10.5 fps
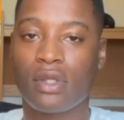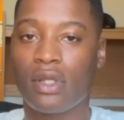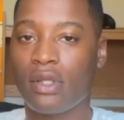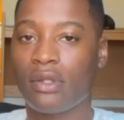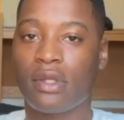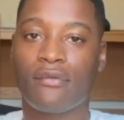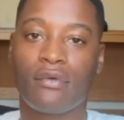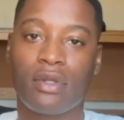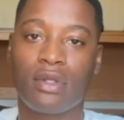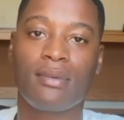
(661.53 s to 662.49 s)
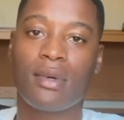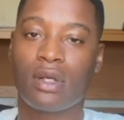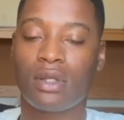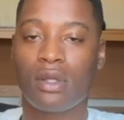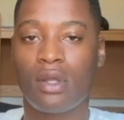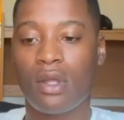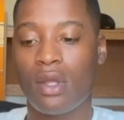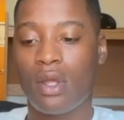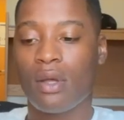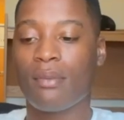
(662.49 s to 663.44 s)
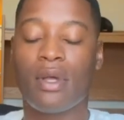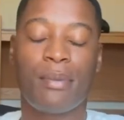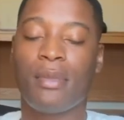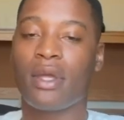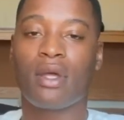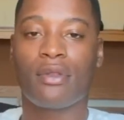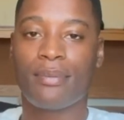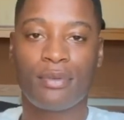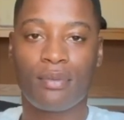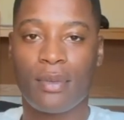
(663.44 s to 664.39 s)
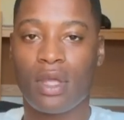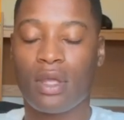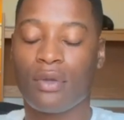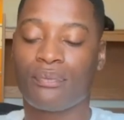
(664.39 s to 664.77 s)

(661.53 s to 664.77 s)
anything for anybody, but make other people mad.